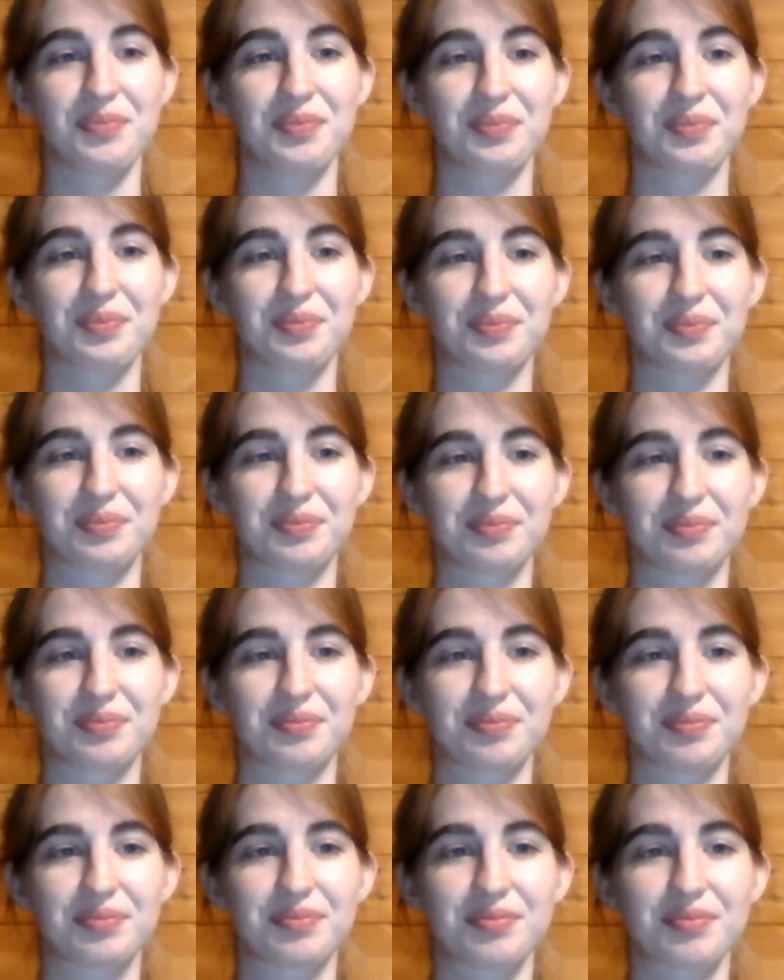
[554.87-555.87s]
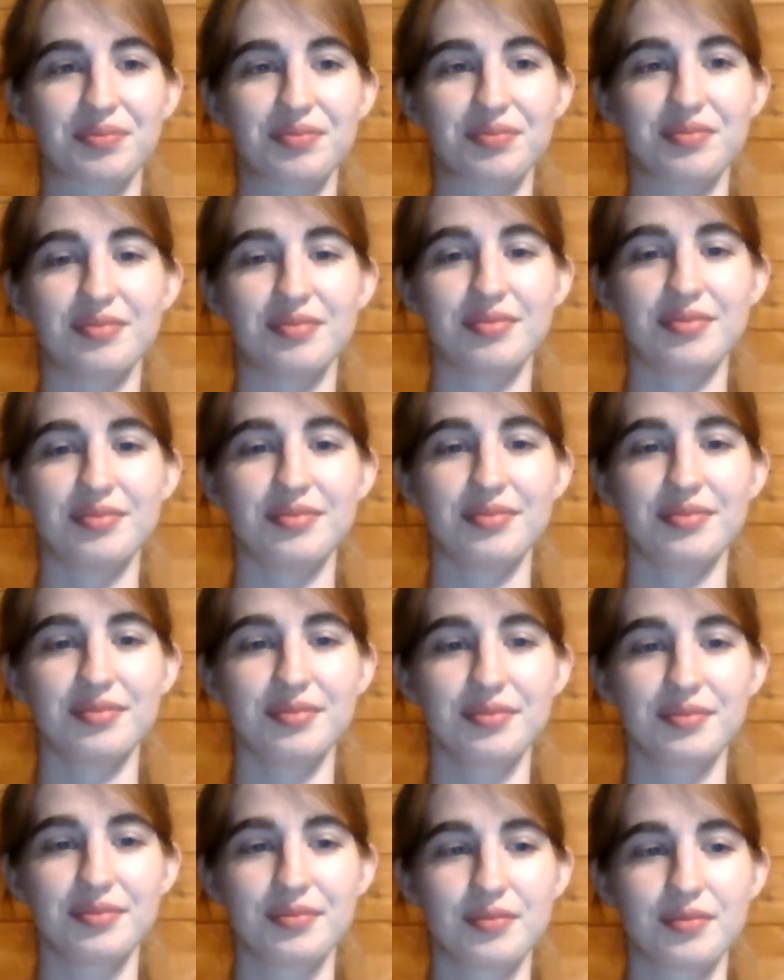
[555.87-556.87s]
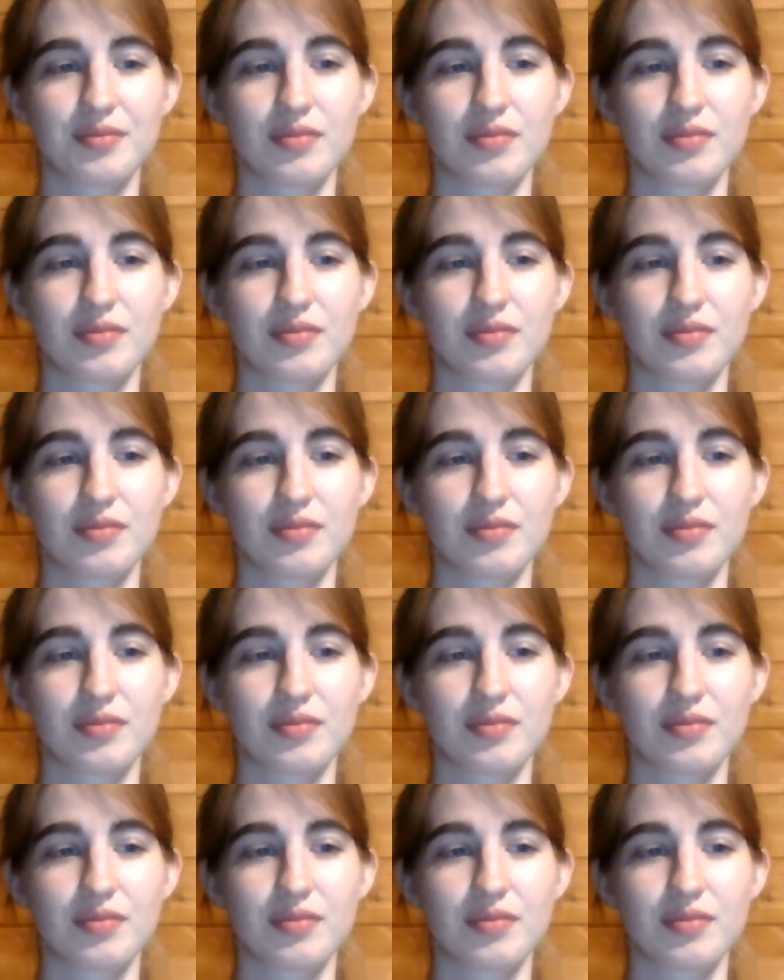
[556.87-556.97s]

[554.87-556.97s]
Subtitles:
[no speech]